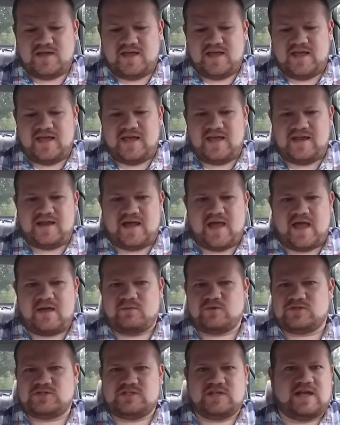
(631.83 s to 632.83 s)
and I
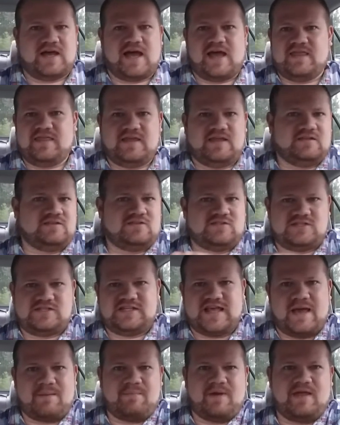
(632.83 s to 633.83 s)
was the guy that
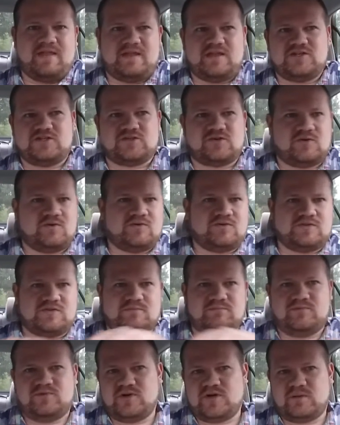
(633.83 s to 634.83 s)
sat by the controls
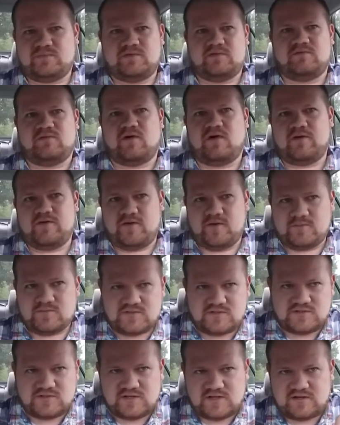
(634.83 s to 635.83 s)
and put up the
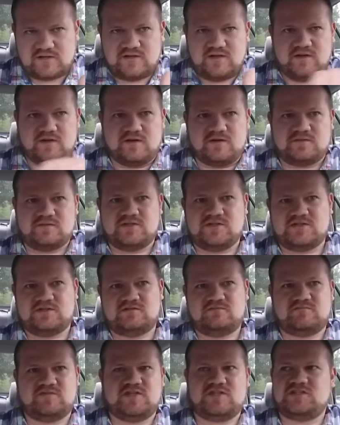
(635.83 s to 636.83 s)
volumes until you know just
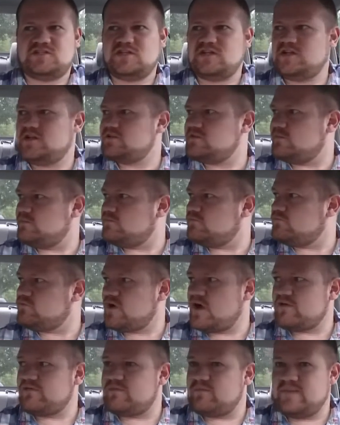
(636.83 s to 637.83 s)
did some
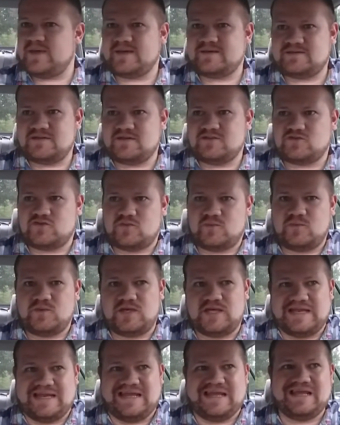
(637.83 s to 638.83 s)
rough mixing so we
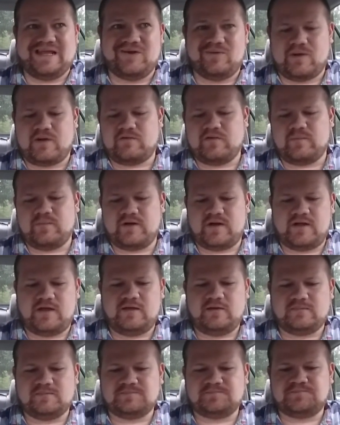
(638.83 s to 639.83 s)
could hear
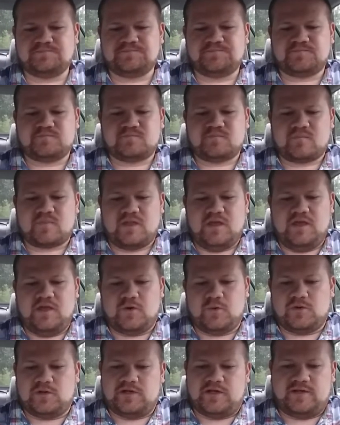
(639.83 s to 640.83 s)
everybody
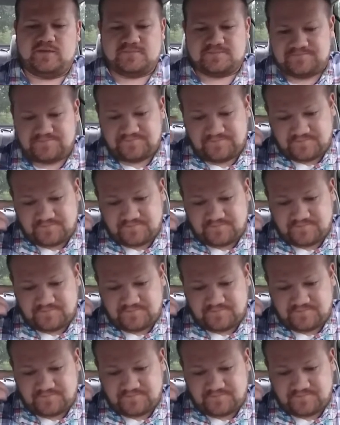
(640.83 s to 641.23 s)
equally.